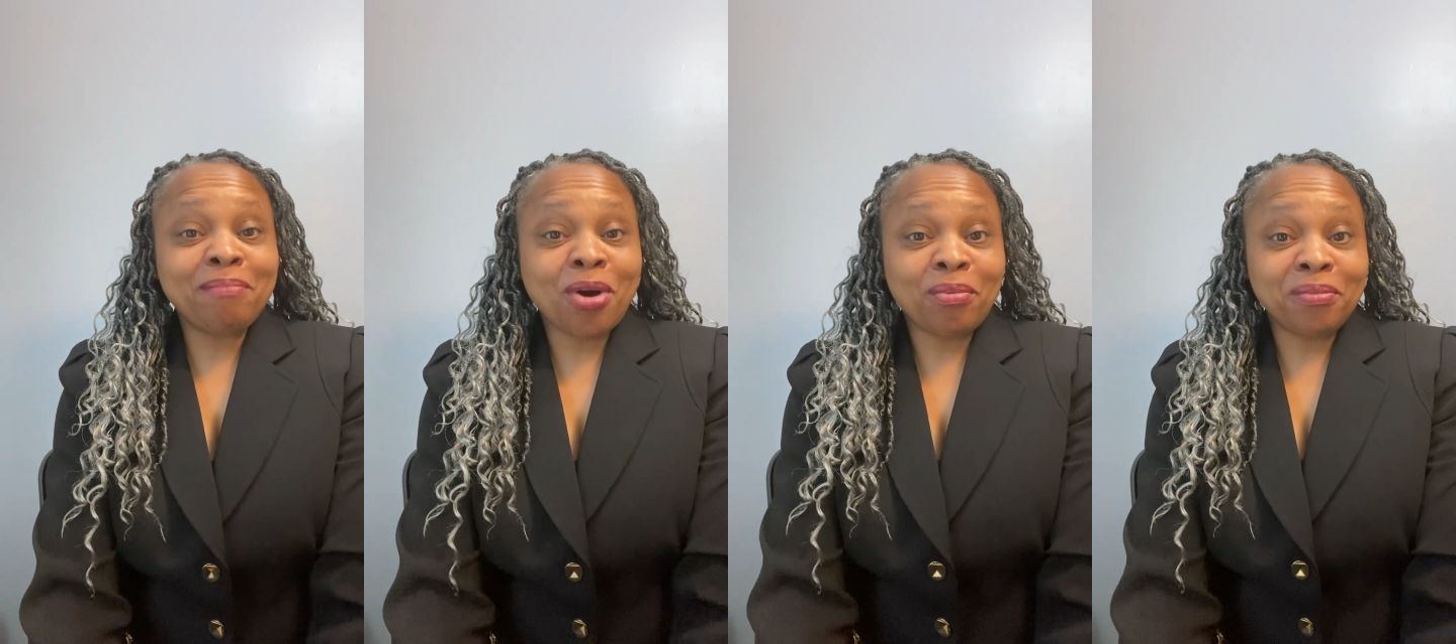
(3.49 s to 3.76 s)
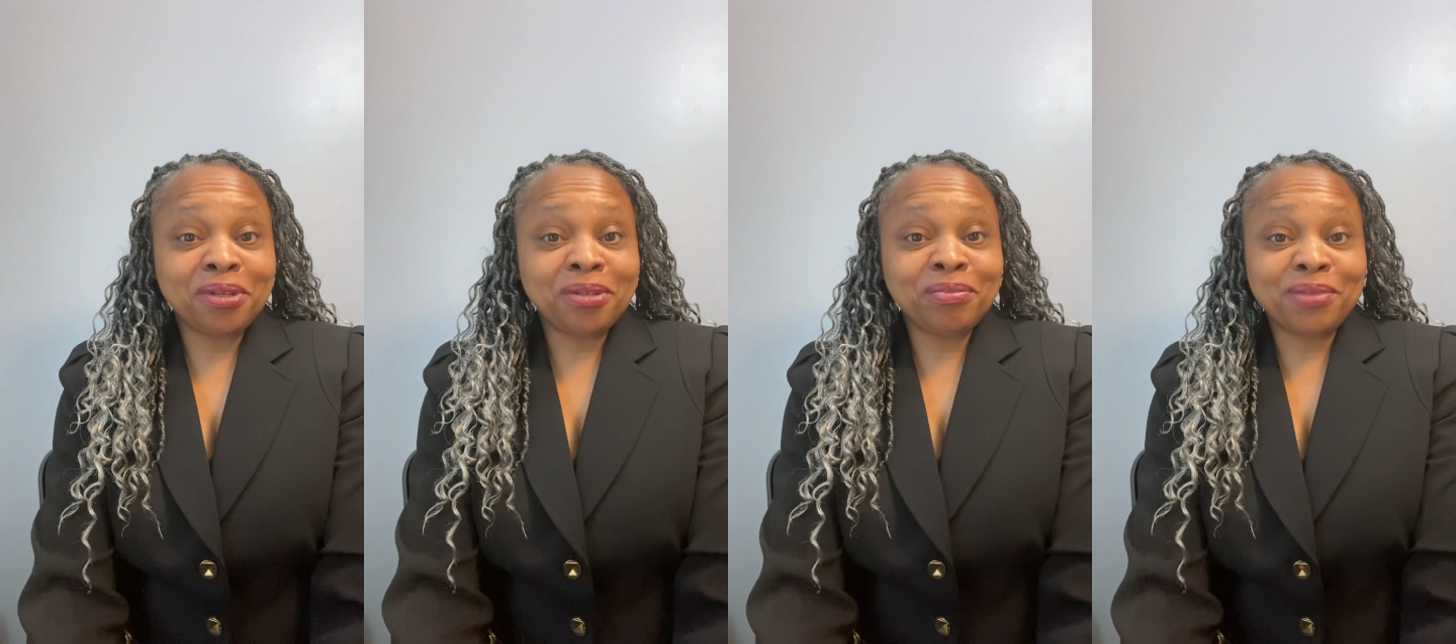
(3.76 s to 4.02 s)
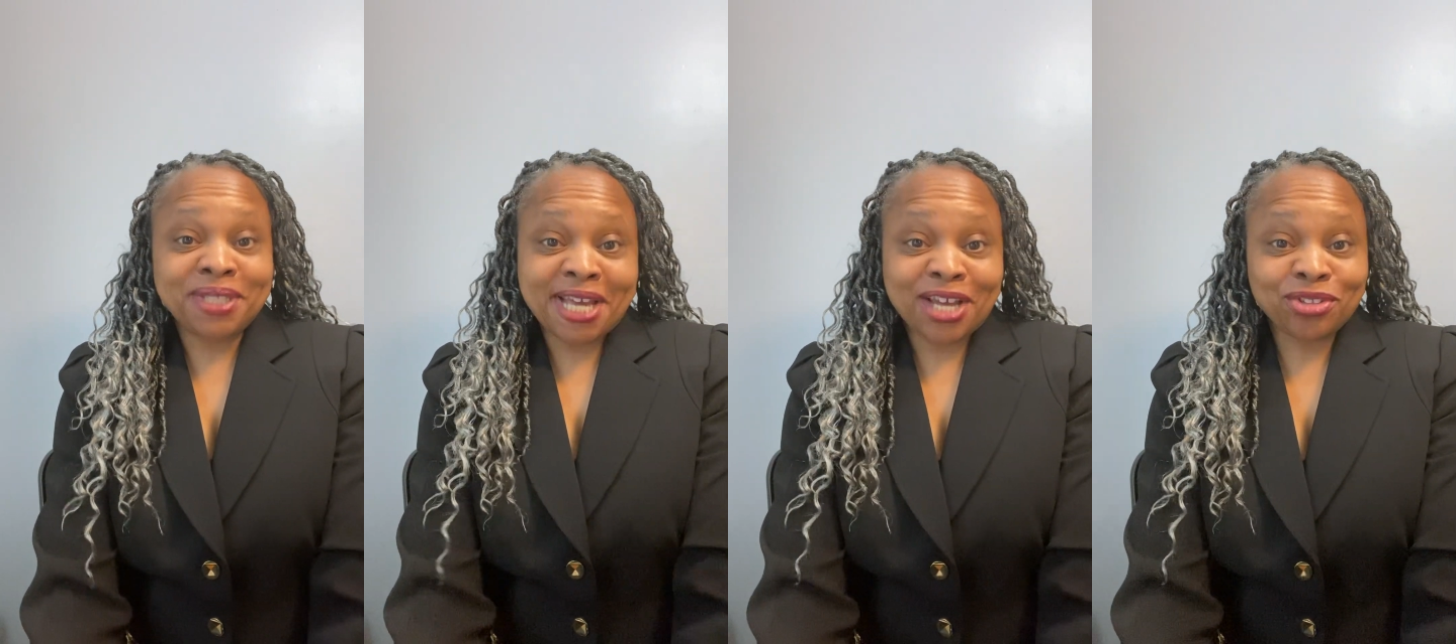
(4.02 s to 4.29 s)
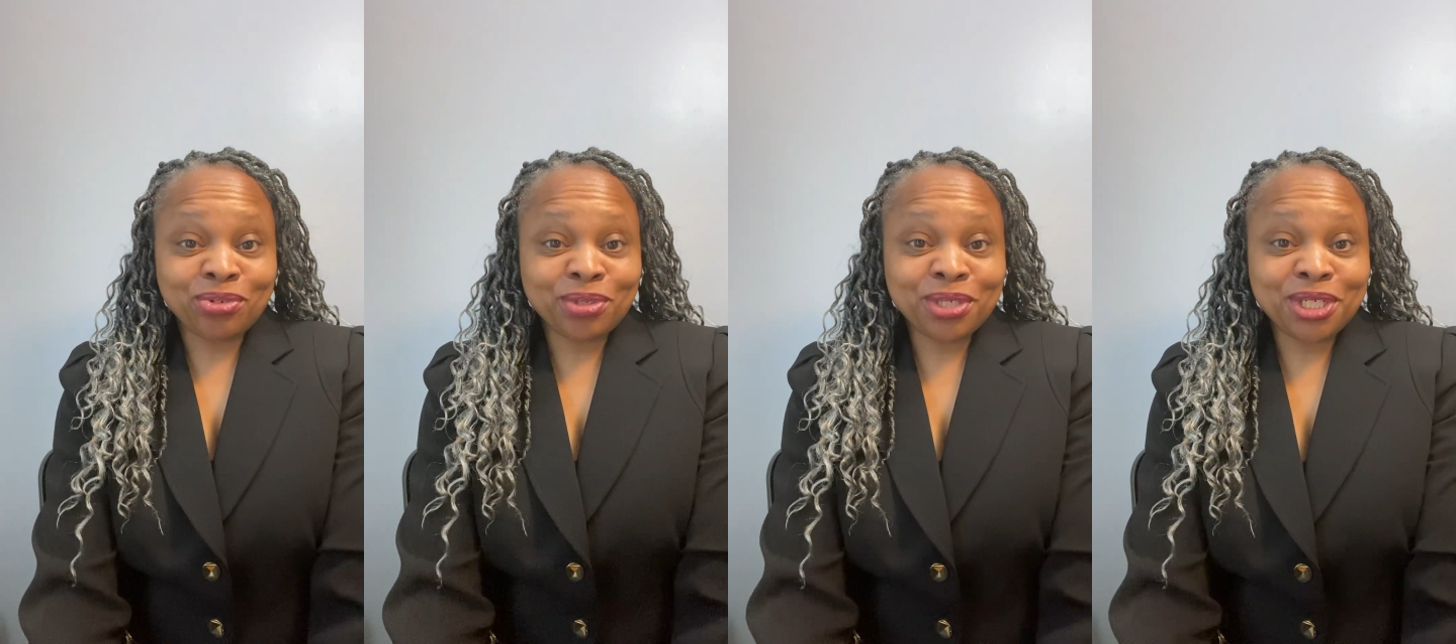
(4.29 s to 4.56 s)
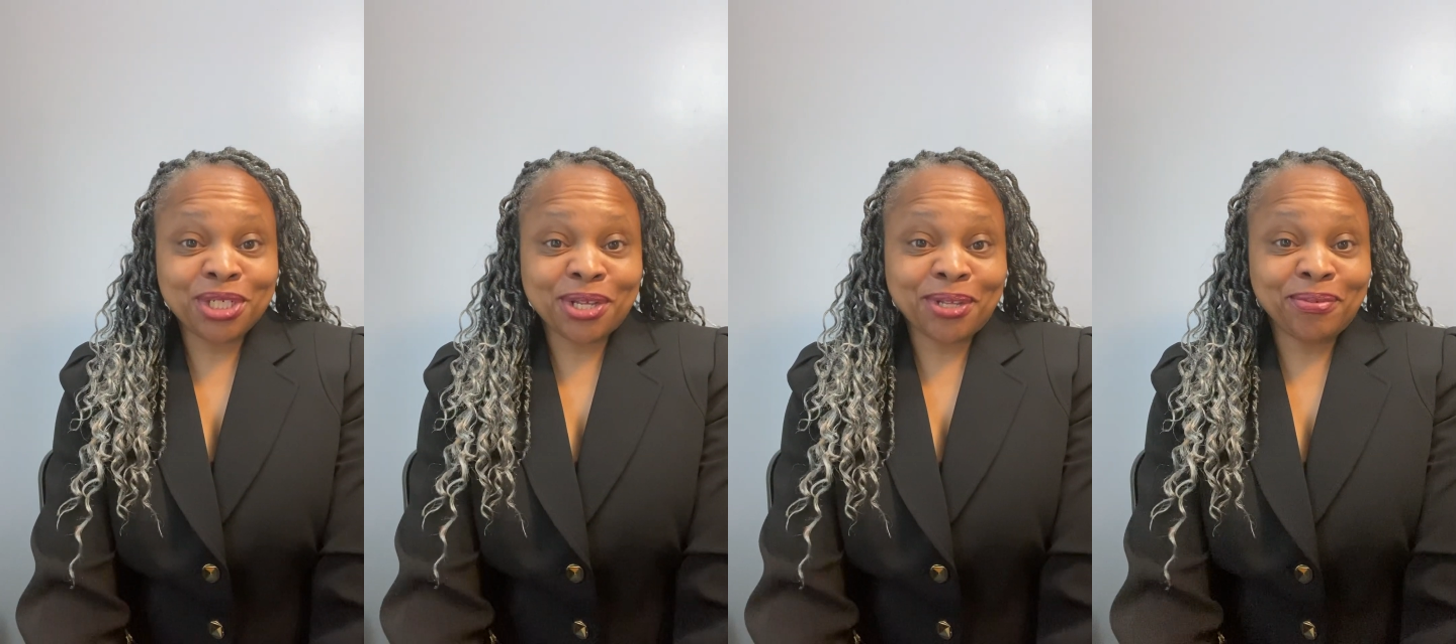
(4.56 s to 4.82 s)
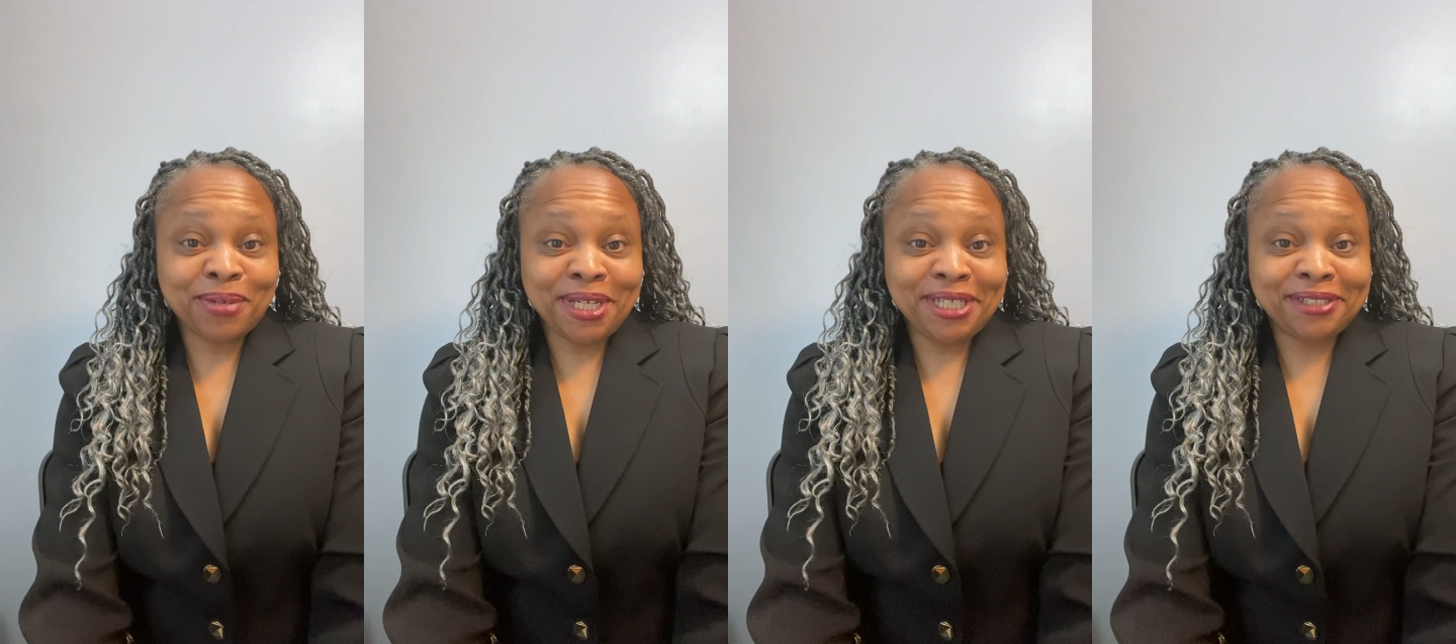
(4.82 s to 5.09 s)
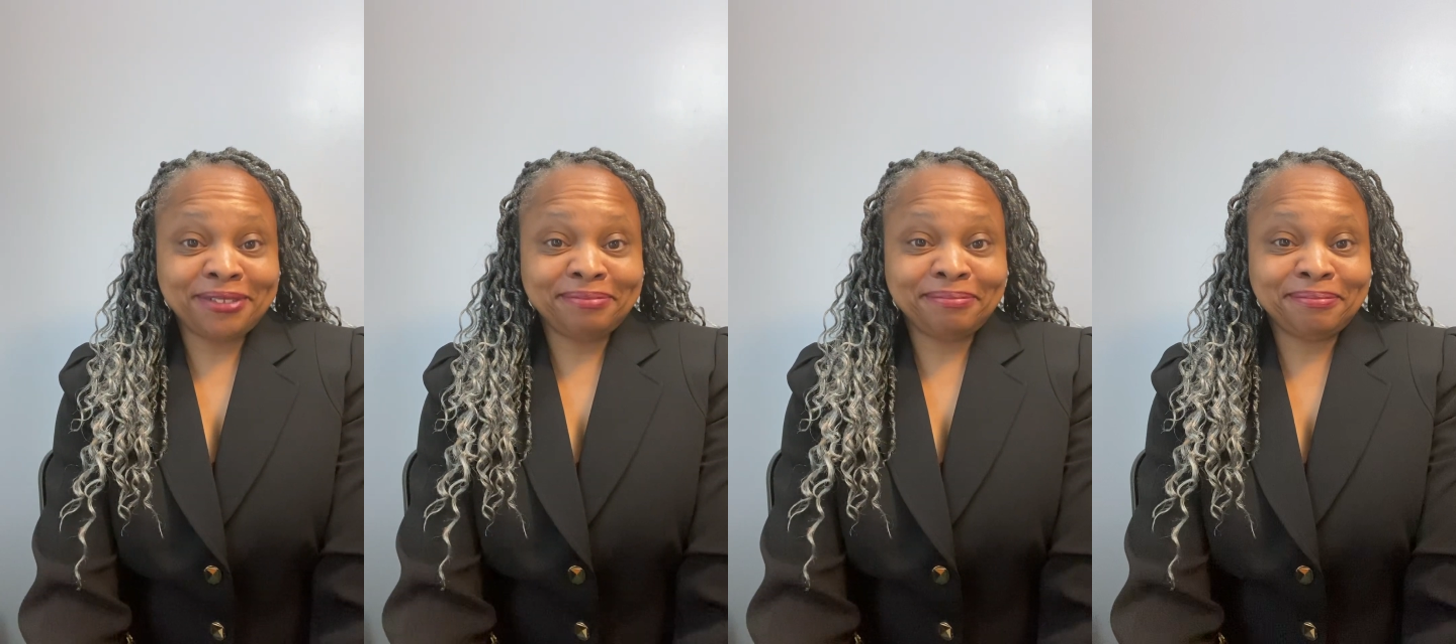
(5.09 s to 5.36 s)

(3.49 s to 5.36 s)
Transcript: Moment with Dr. Rochelle Lareen.